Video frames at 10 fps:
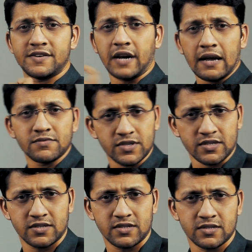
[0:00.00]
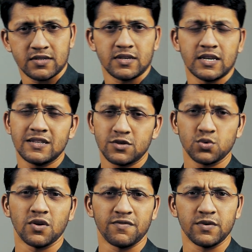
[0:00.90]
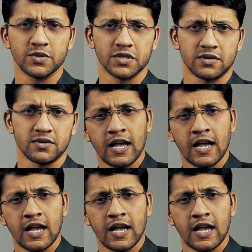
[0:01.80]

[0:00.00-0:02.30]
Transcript: drives us into the future.